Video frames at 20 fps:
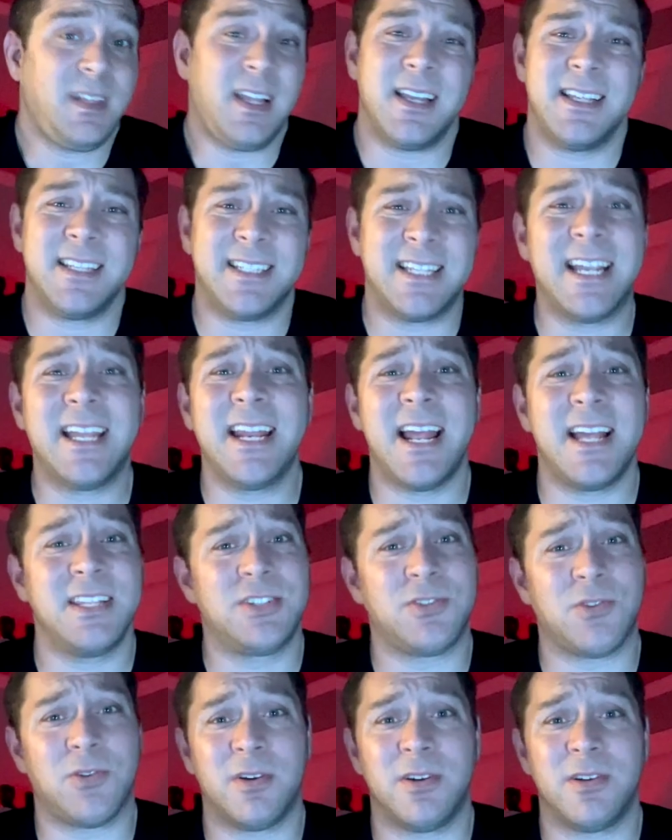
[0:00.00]
secondhand
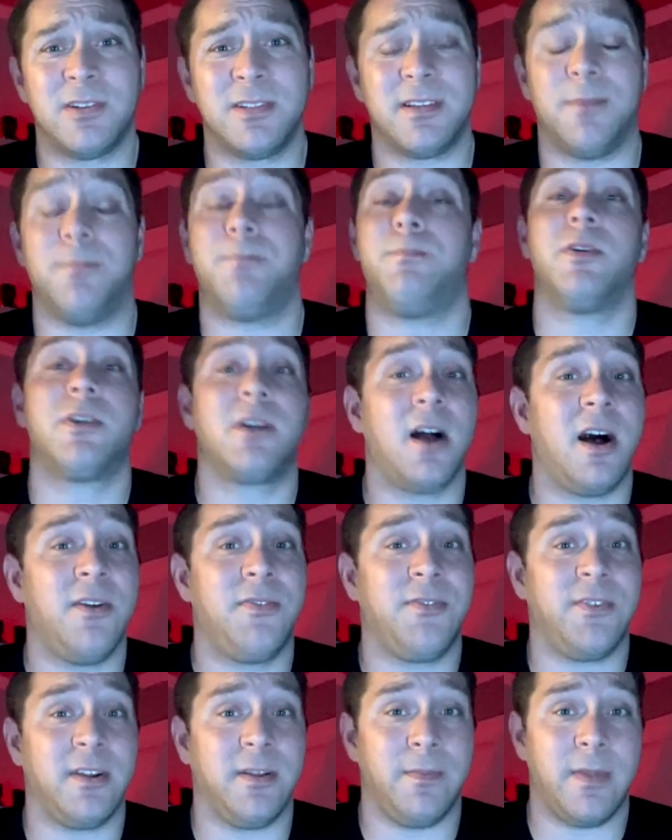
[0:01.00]
stores, a book
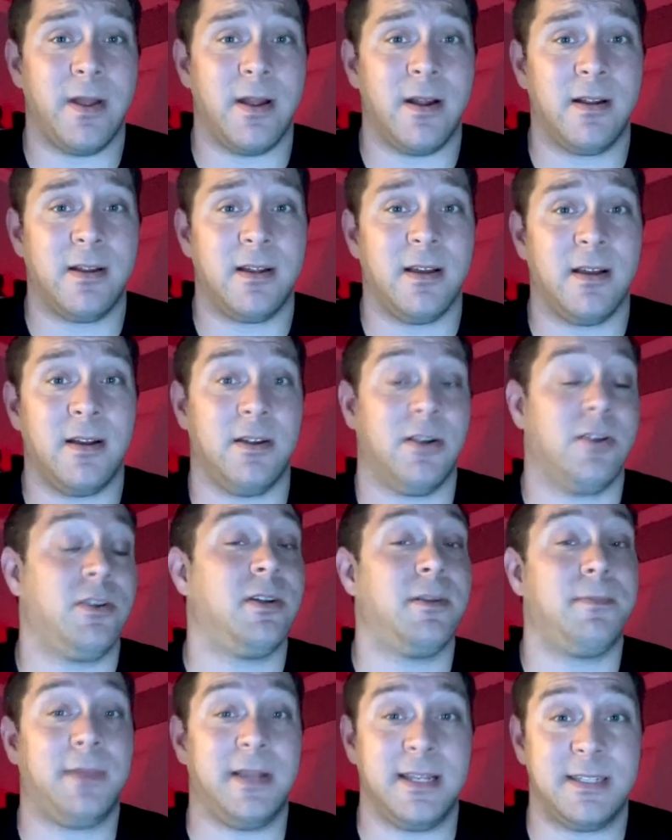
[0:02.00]
off in America are
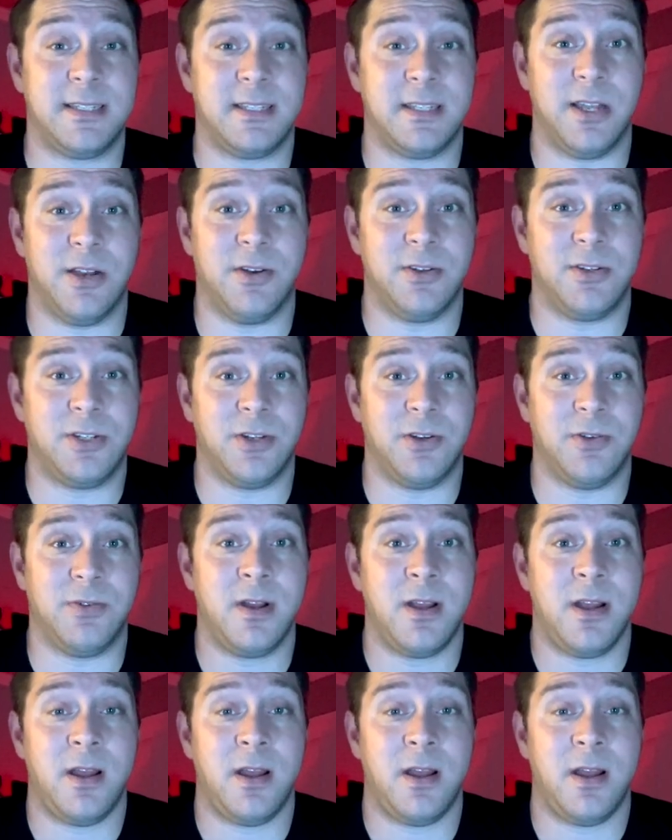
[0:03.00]
good places to go to.